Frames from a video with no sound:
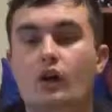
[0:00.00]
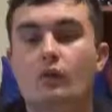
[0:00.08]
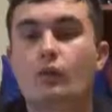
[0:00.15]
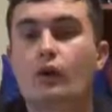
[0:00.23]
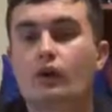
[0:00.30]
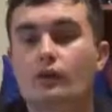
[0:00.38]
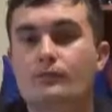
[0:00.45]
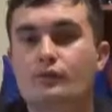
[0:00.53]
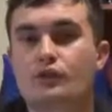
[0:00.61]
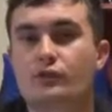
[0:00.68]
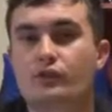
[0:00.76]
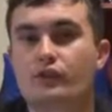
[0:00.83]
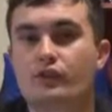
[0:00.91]
Welcome
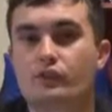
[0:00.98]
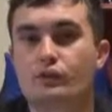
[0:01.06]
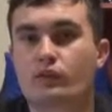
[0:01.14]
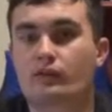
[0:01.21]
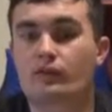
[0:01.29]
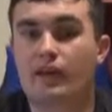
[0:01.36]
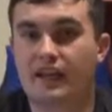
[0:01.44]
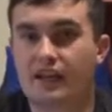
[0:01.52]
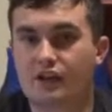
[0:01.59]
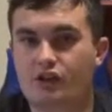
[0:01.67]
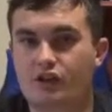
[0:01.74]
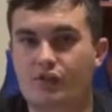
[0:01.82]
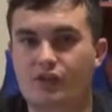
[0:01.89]
to another one of my
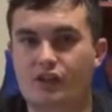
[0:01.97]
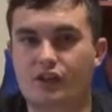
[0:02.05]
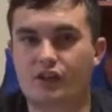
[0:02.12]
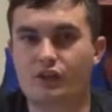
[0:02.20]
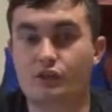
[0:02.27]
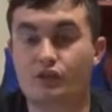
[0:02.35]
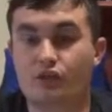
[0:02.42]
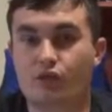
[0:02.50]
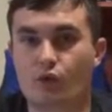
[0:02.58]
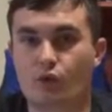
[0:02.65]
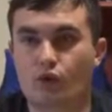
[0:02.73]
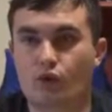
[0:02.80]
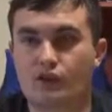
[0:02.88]
catch-up videos
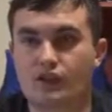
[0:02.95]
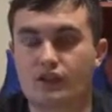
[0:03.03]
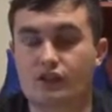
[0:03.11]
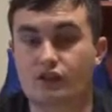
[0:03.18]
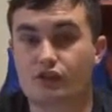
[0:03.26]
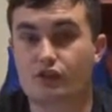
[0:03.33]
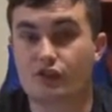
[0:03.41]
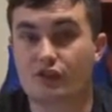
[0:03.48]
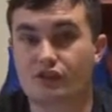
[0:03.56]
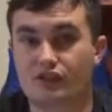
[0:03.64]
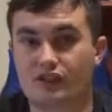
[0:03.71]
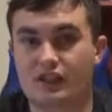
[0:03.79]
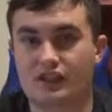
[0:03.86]
for the year
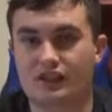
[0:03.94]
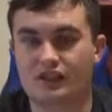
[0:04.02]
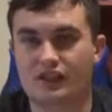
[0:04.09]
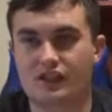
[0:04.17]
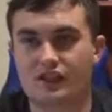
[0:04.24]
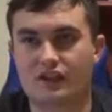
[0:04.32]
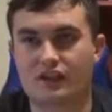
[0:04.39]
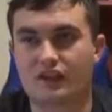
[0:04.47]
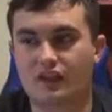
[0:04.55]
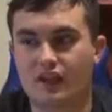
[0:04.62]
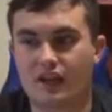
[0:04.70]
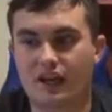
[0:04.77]
2018.